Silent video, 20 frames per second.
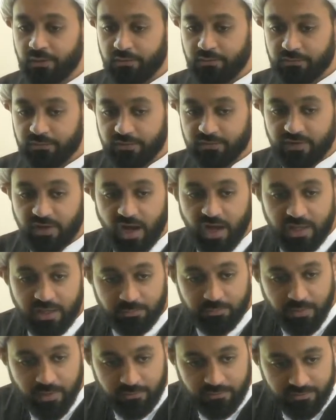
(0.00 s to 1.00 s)
the dying
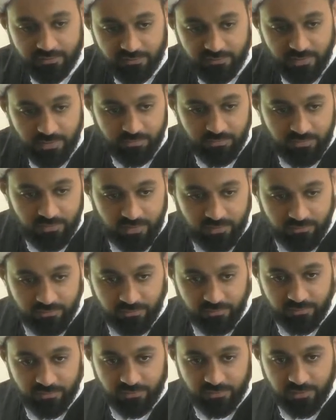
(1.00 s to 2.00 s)
parents
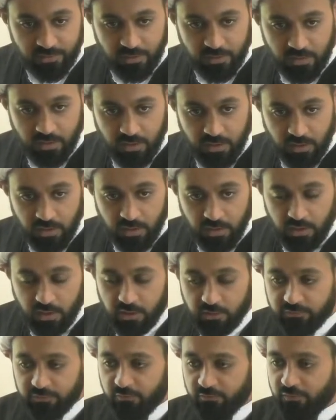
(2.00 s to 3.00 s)
themselves.
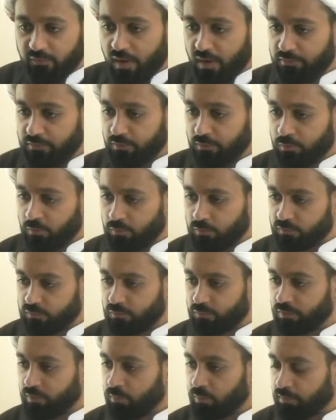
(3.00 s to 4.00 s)
If the father knows
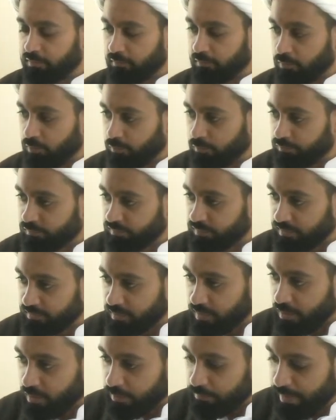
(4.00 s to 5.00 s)
or the mother knows that
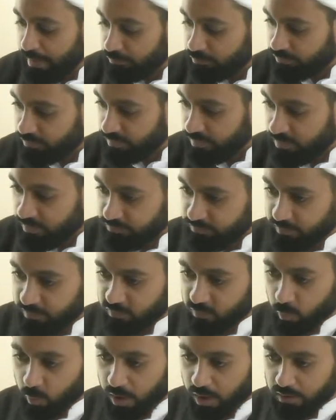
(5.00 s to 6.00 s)
they are about to leave
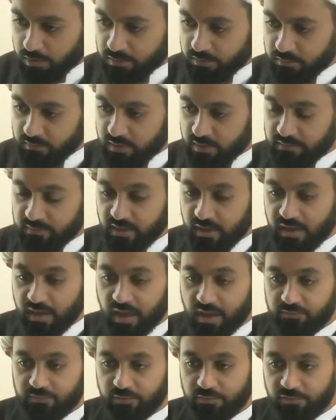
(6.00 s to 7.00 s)
this world, then they
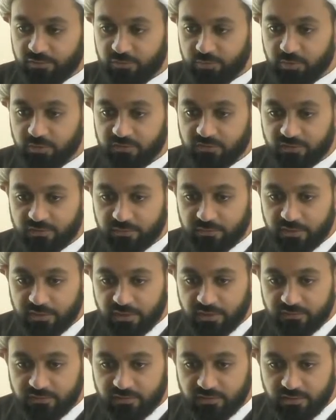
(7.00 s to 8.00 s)
have a
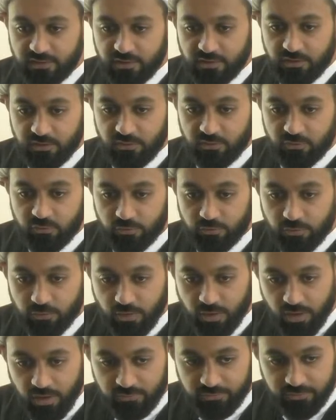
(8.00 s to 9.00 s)
responsibility to look
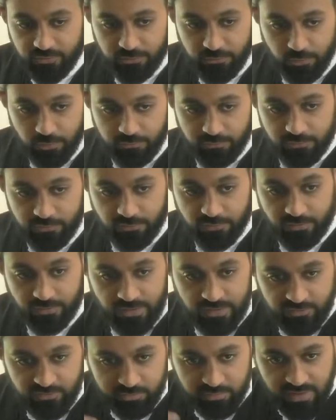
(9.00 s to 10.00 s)
after the orphans, to
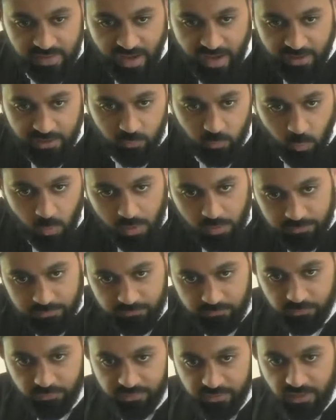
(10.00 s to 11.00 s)
leave behind wealth
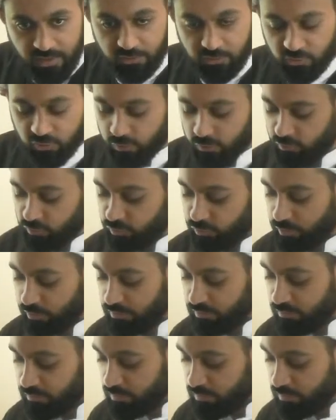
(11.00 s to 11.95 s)
for their children.